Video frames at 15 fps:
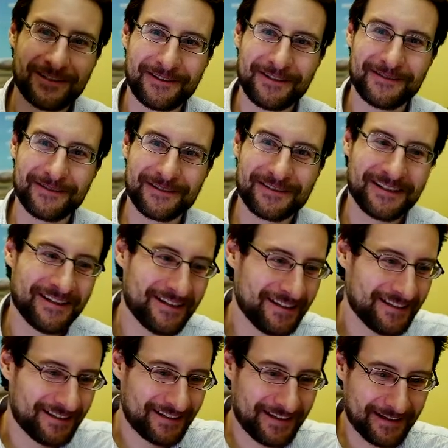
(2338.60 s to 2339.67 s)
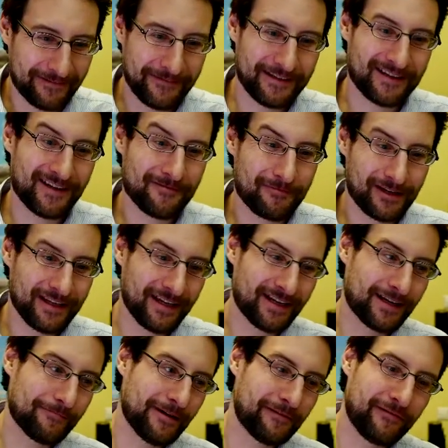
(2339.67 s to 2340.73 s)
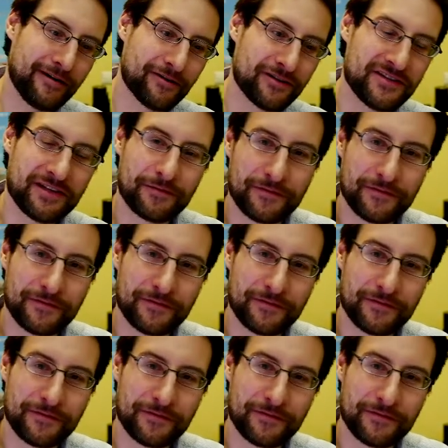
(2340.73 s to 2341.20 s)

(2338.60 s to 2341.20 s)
Audio is having a hiccup every now and then.